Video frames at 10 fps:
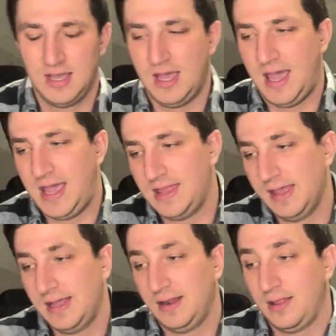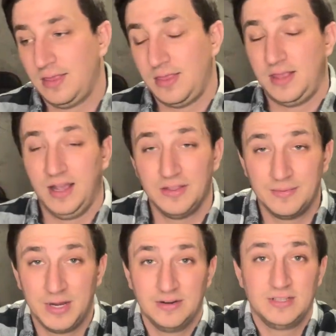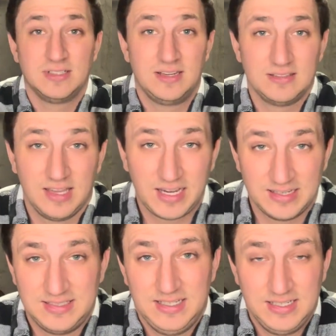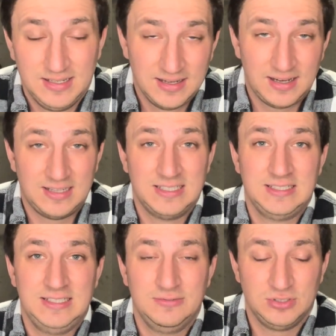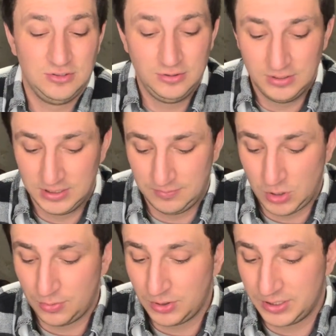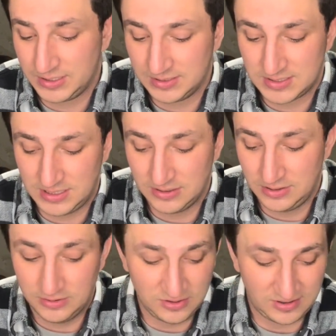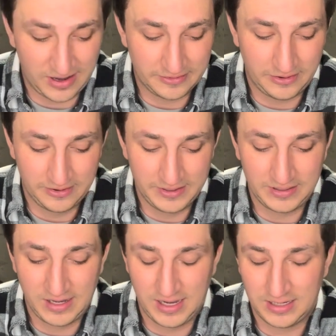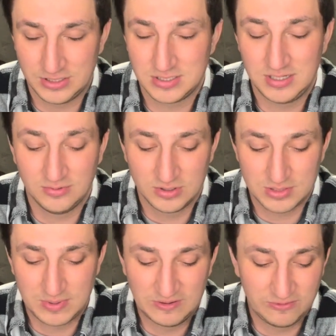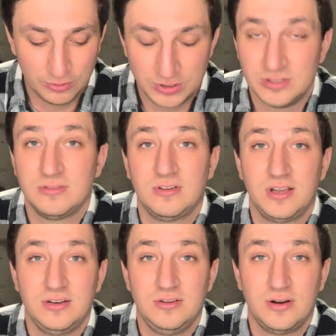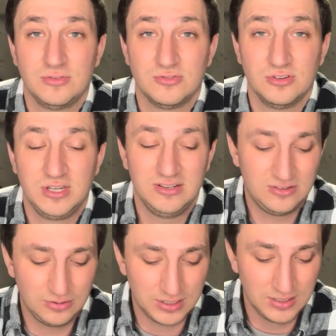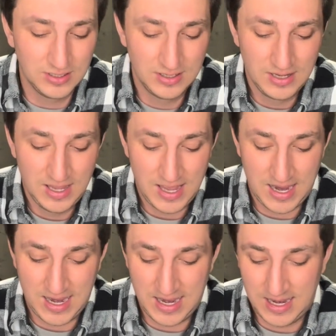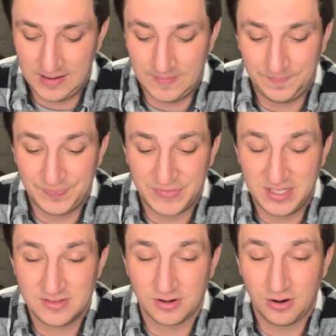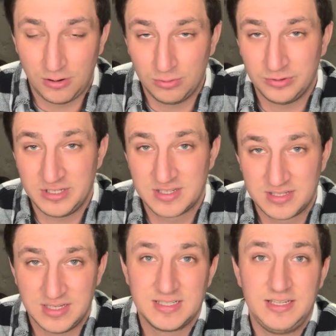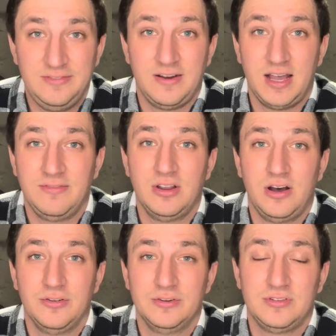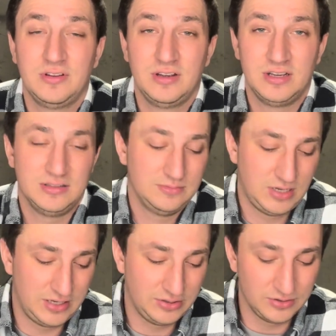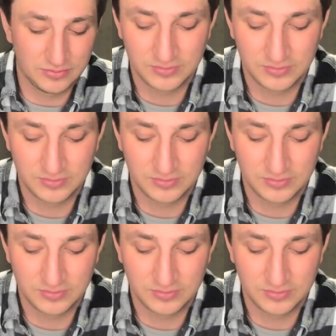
And then the other main reason is, like I said, I was new to mobile hunting this year, new to saddle hunting, and just didn't want to spend a fortune until I knew I was really into it. And these are only $65.